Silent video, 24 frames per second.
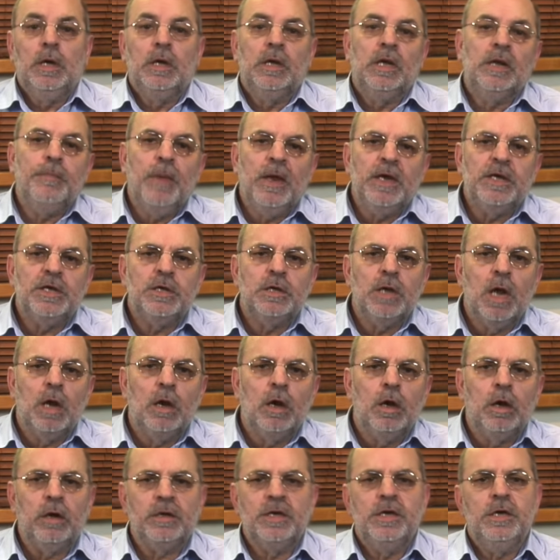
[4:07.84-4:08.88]
That makes it a
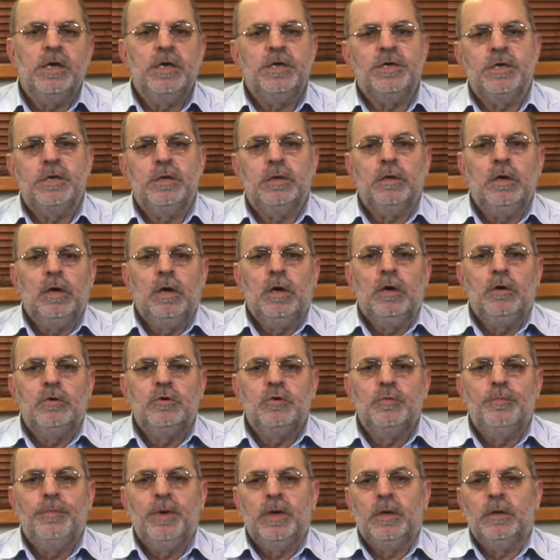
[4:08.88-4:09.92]
lot easier
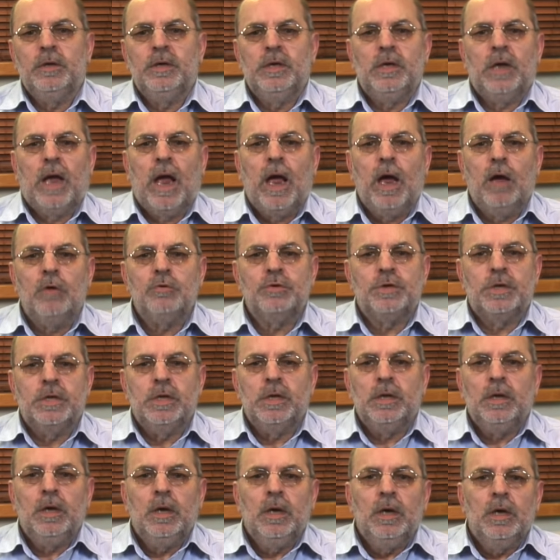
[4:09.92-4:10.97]
to build in a
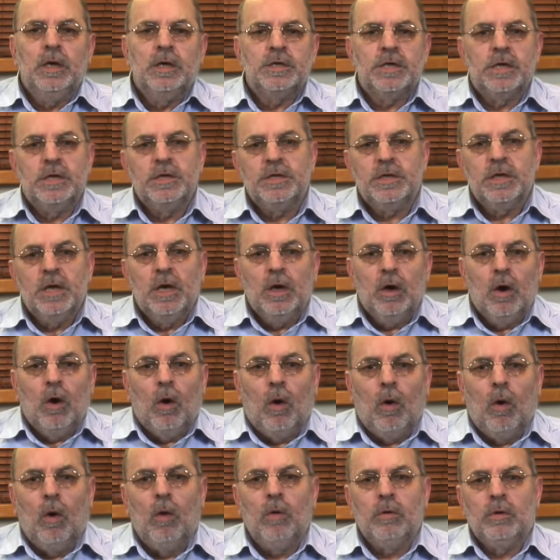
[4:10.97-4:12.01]
housing, since
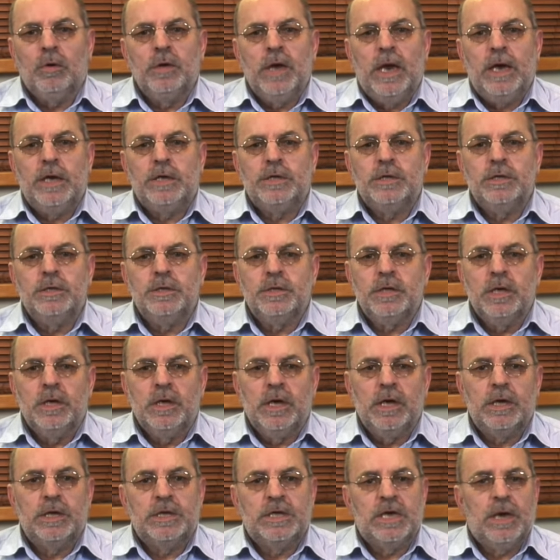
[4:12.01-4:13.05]
all connections
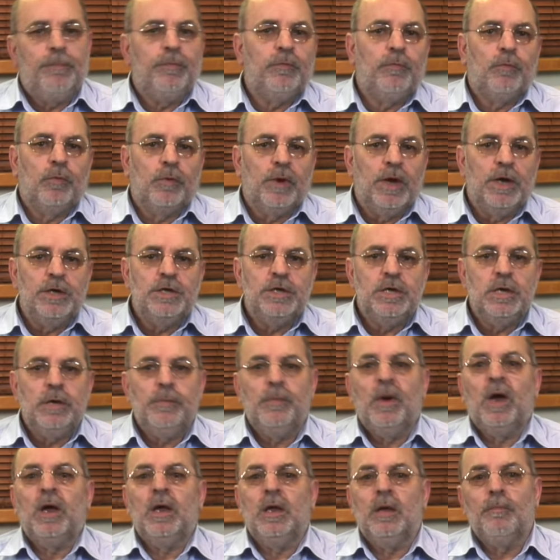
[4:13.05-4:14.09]
except for
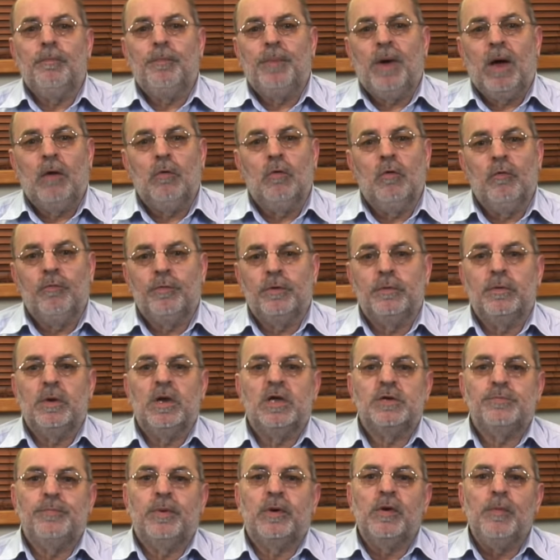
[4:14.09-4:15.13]
HDMI and power for the
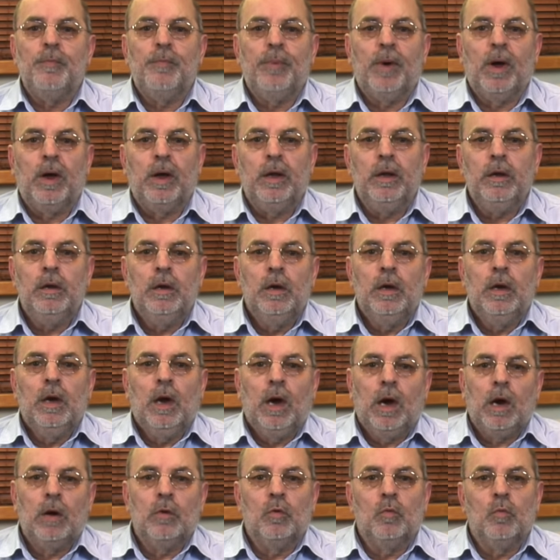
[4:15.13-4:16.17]
Raspberry Pi
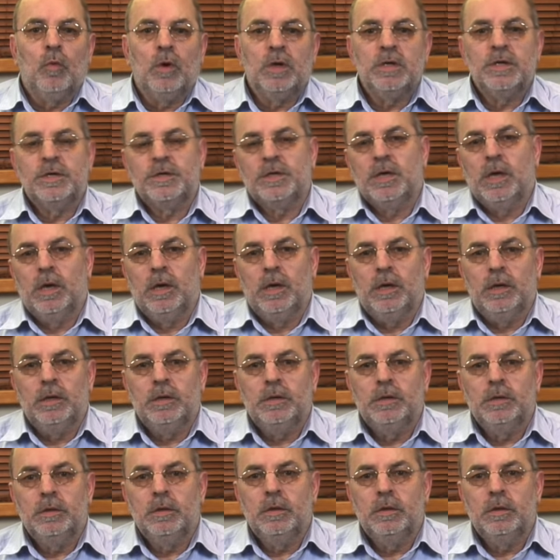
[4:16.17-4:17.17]
are on one side.